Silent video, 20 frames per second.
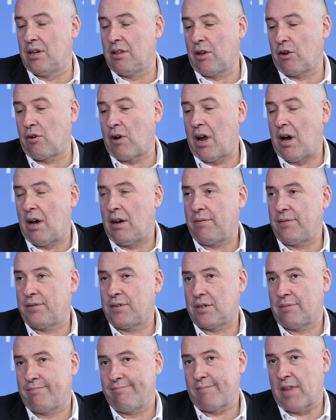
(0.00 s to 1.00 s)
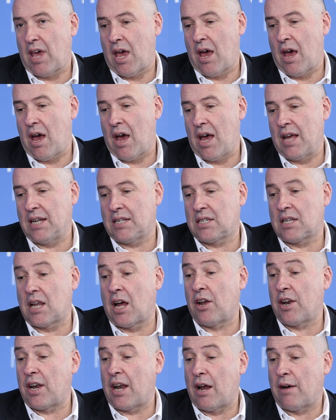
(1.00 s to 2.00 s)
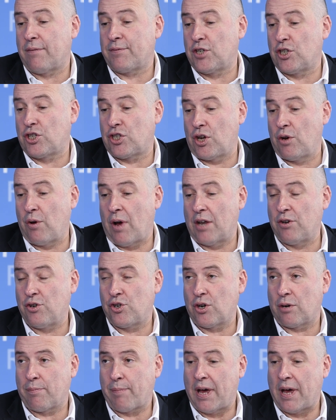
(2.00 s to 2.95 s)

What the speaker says: of the graft. It started after 200